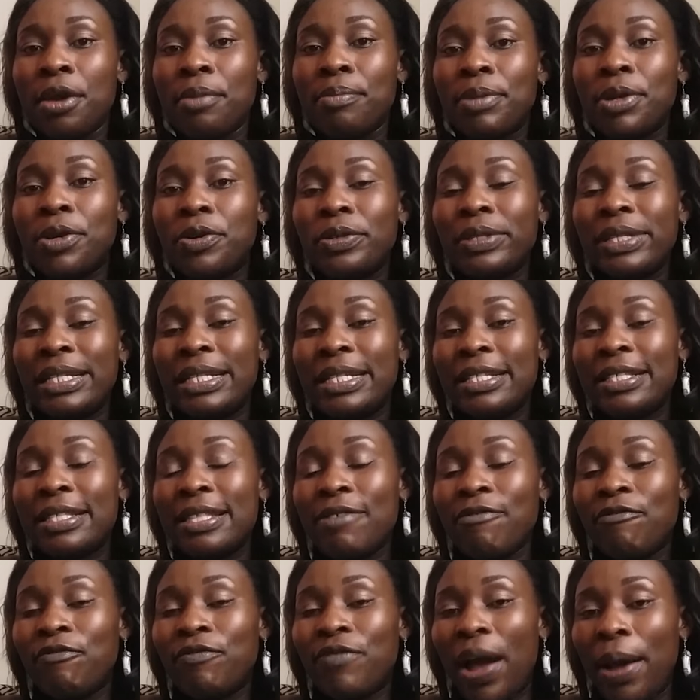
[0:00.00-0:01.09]
because it is
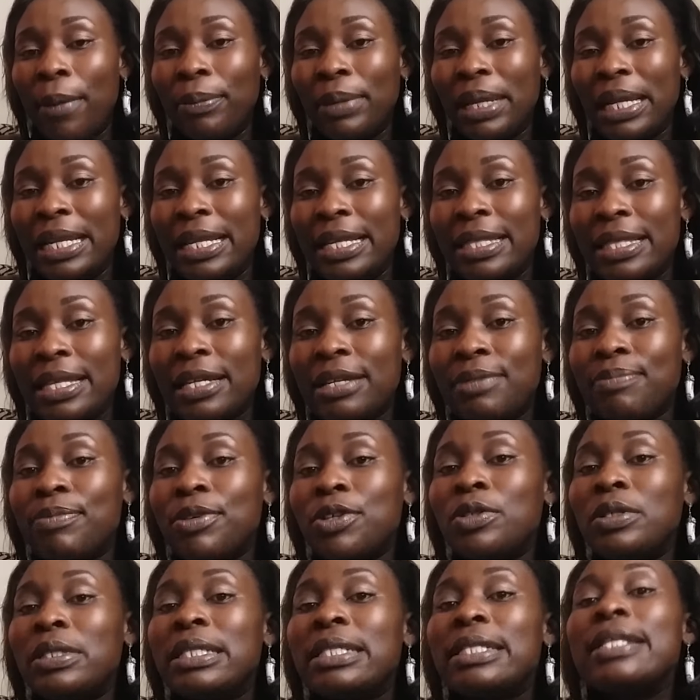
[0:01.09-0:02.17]
the family that
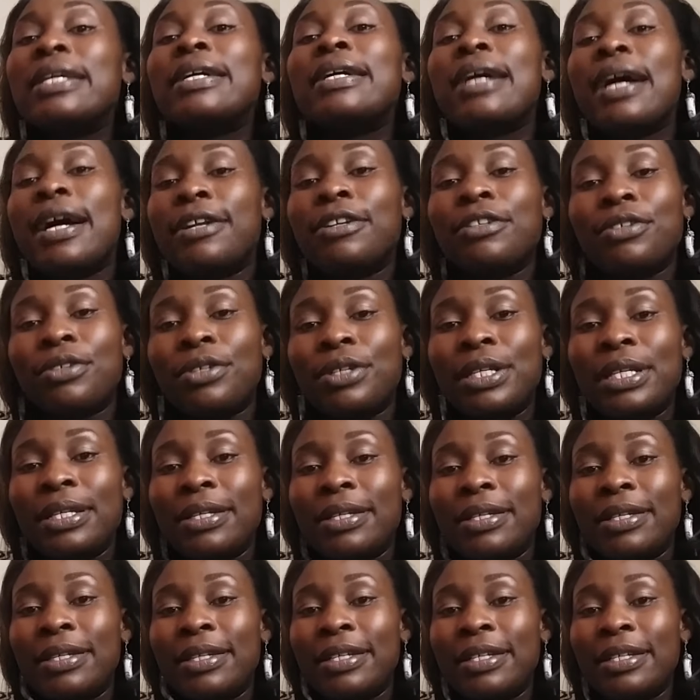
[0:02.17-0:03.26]
builds the country.
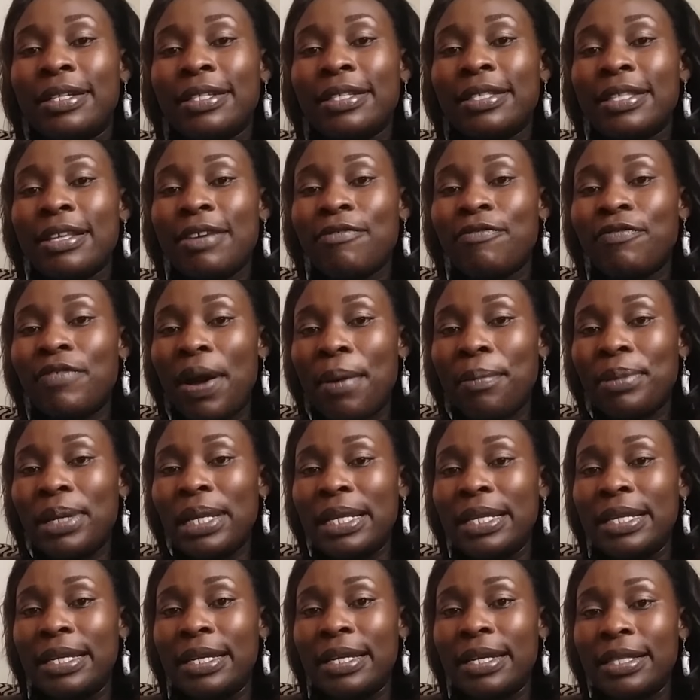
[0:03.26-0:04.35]
It is the
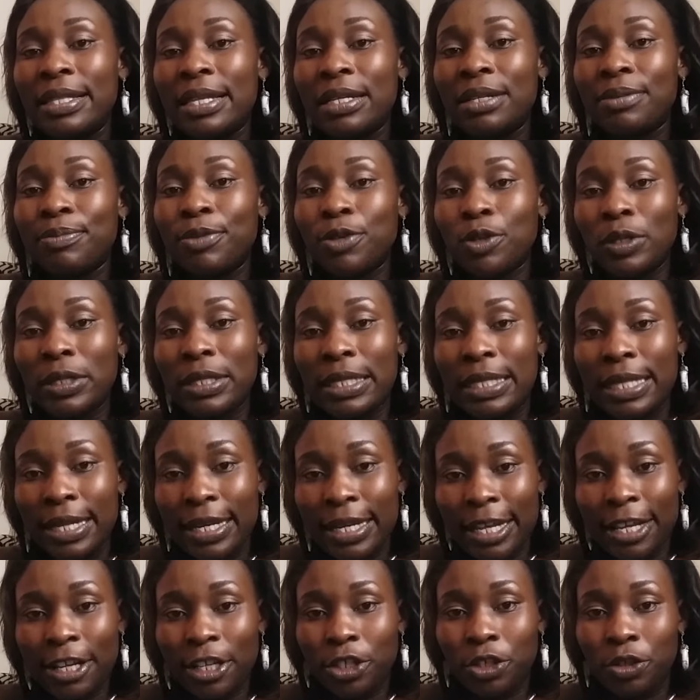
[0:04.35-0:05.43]
family that builds the
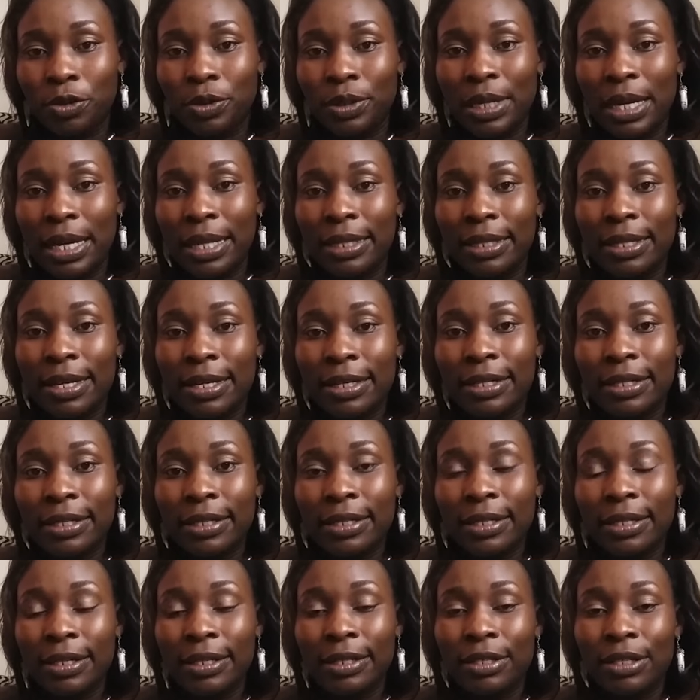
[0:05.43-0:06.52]
nation, and
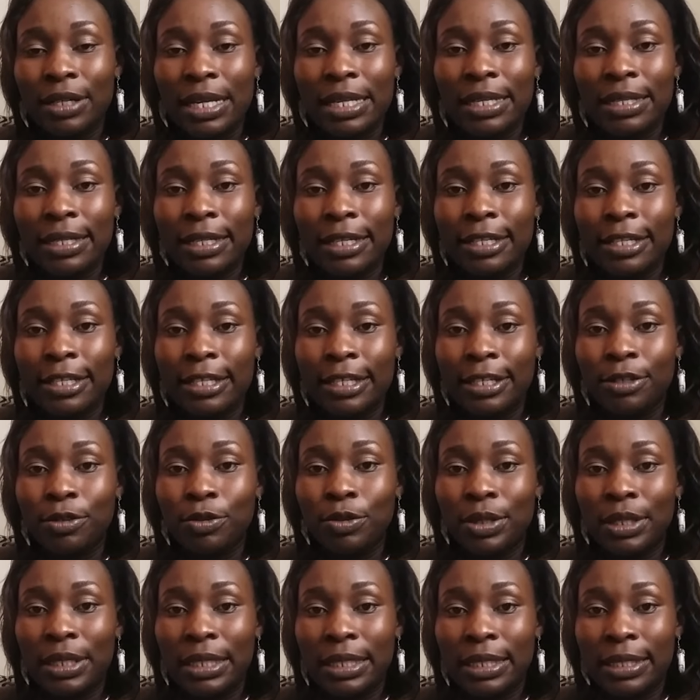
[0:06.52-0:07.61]
that translates into
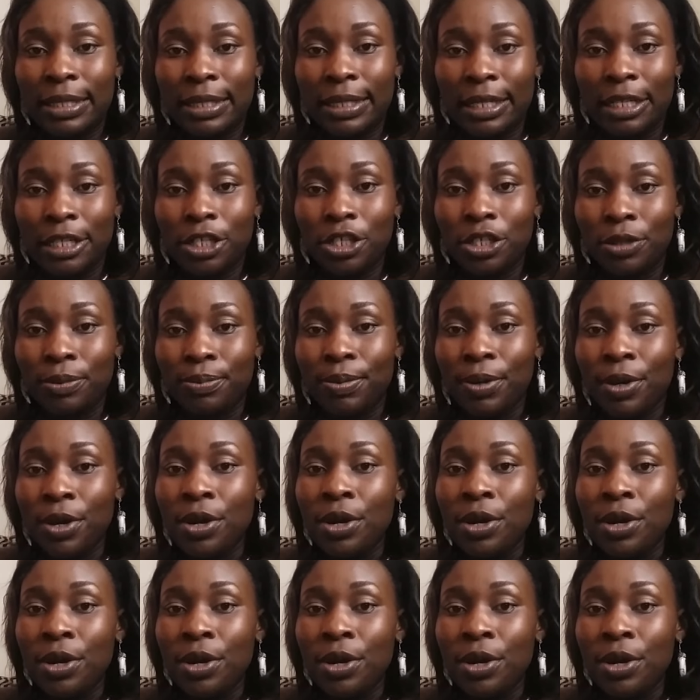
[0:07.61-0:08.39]
citizenship.